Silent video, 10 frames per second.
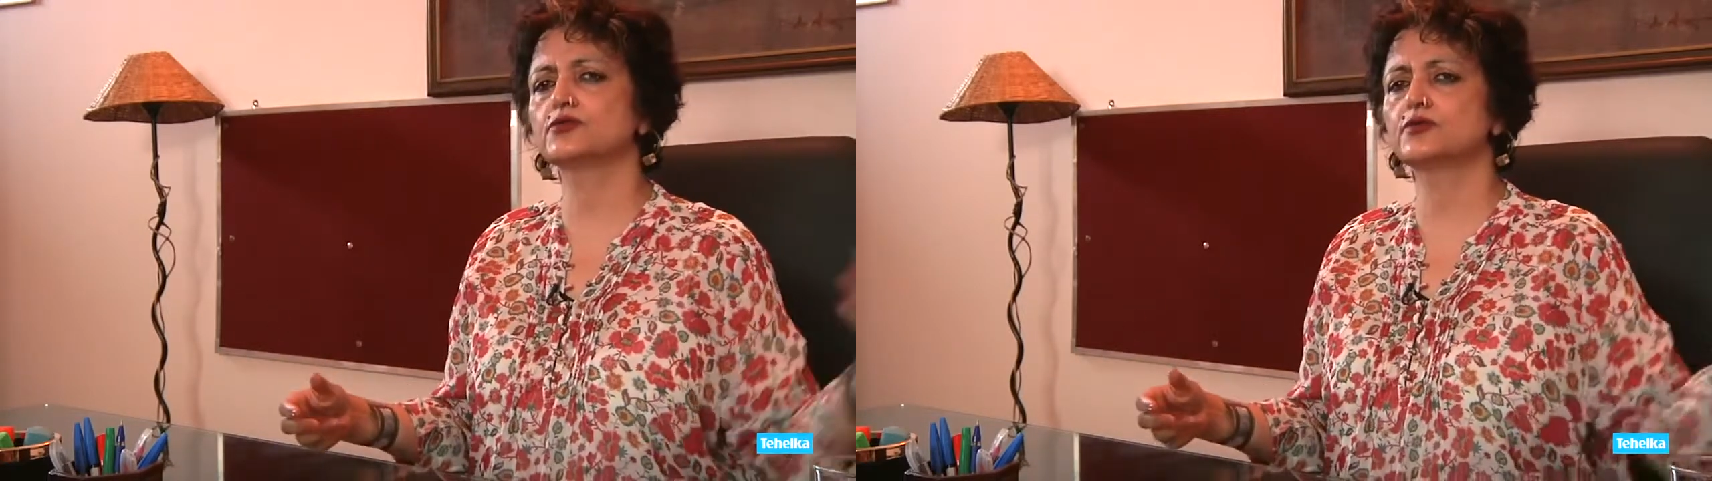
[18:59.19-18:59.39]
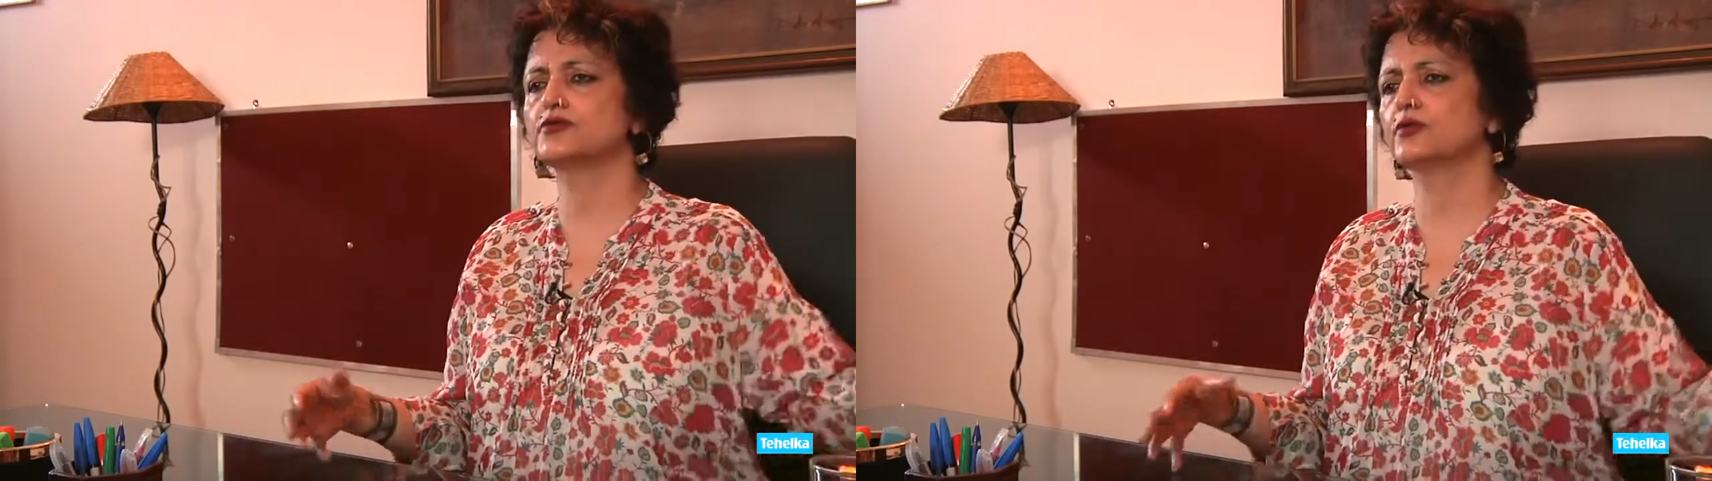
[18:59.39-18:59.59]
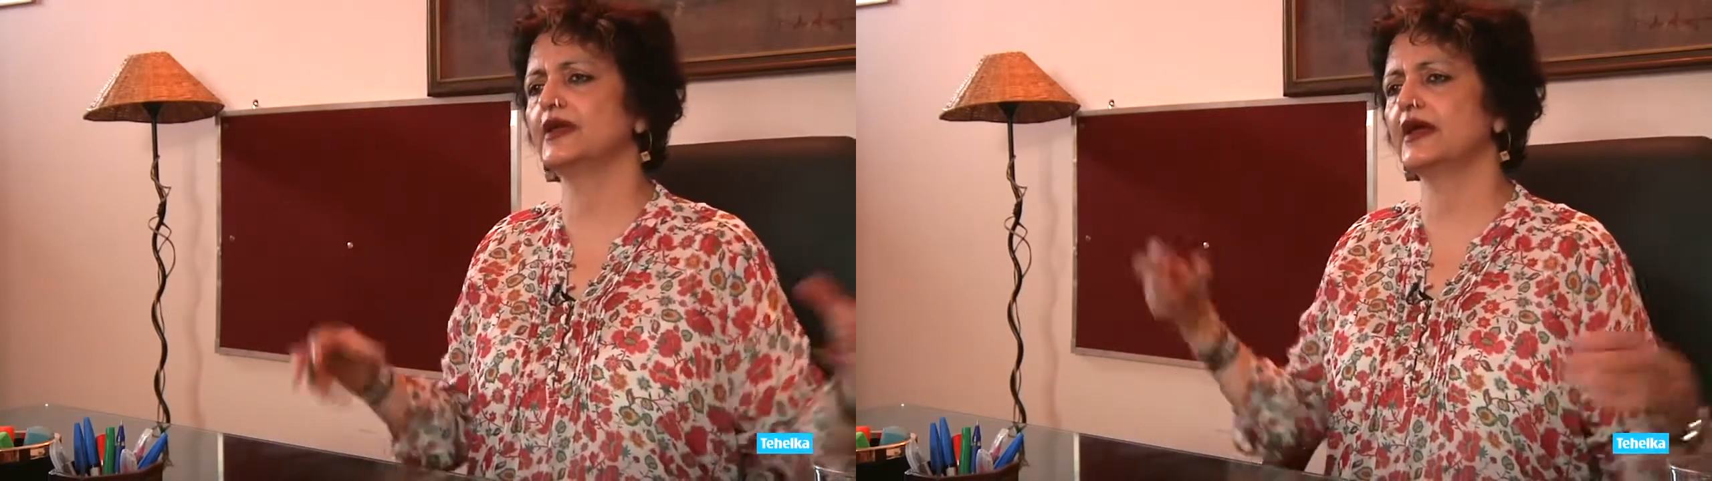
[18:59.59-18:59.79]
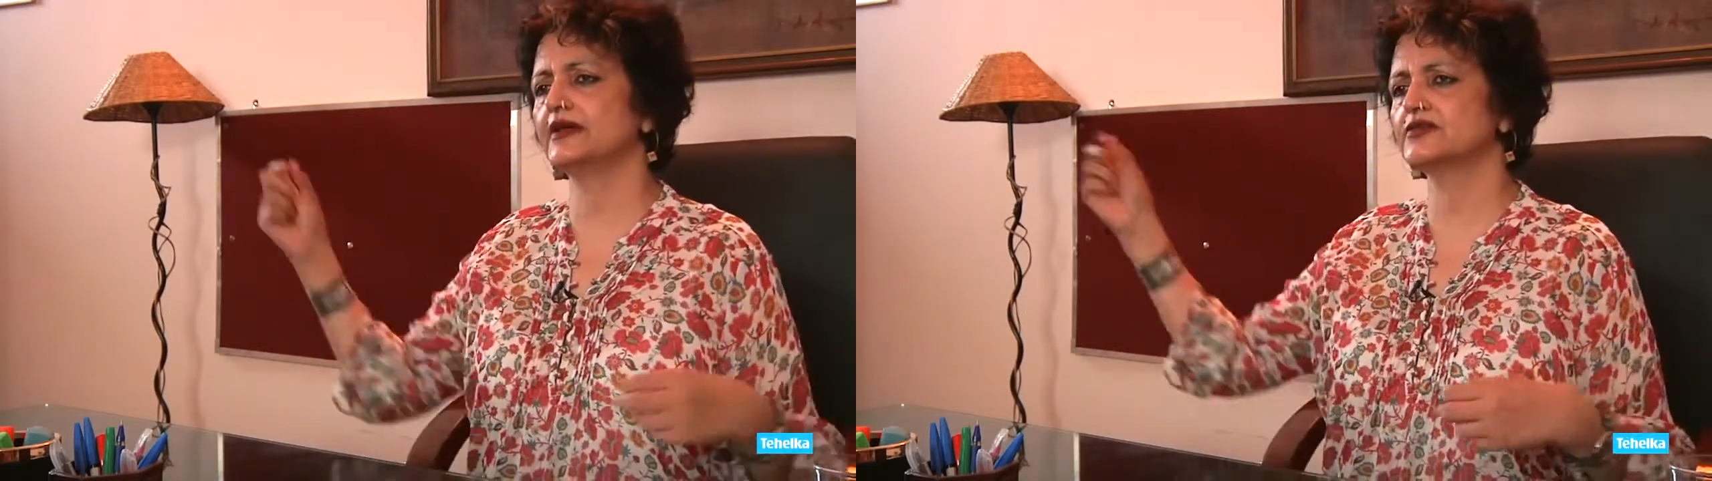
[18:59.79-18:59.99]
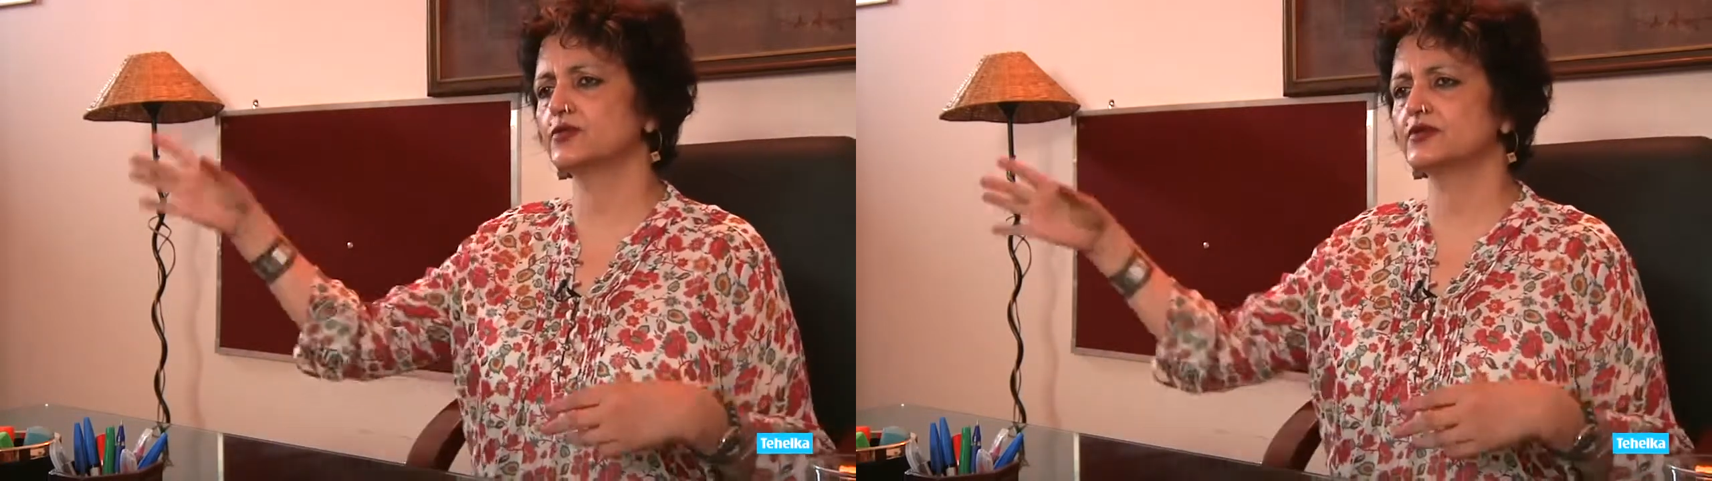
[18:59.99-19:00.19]
so and so
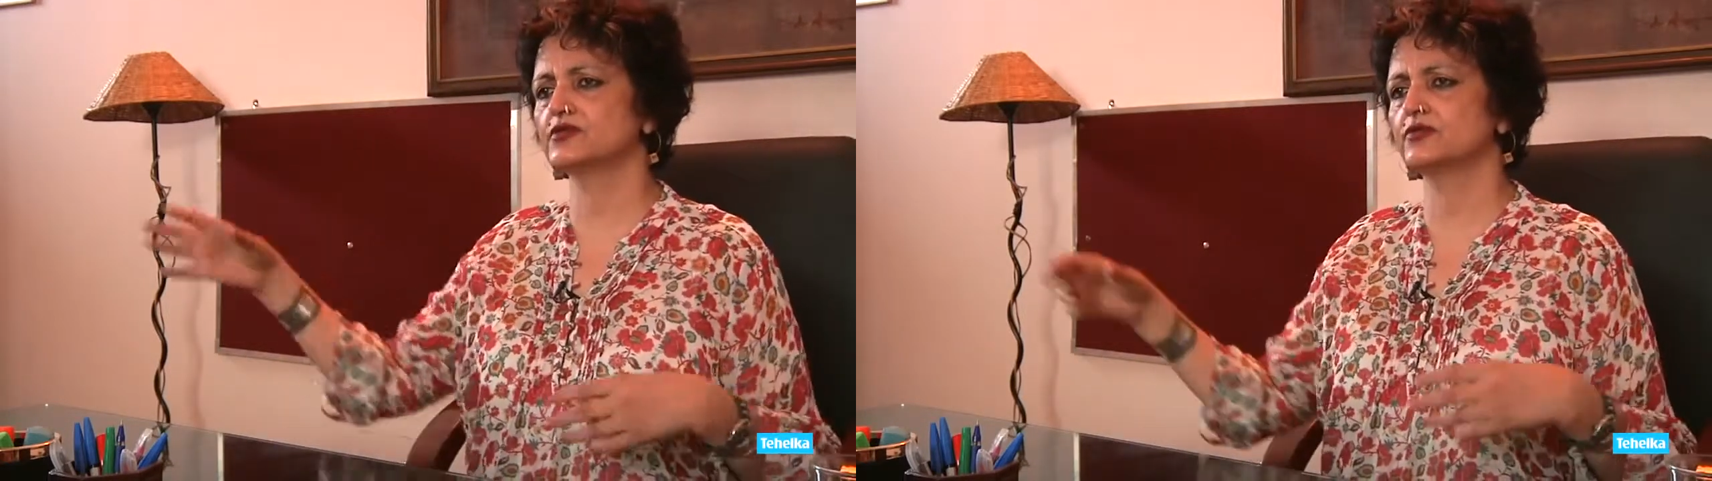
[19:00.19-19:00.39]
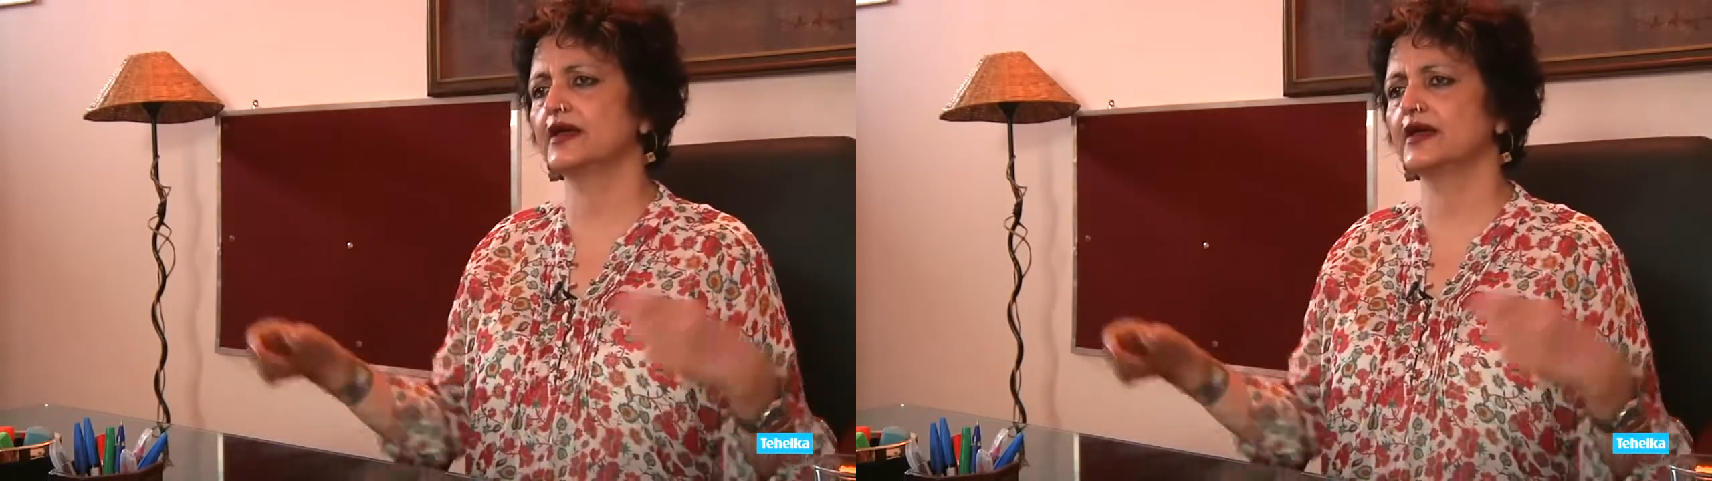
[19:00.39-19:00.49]
dead, so and so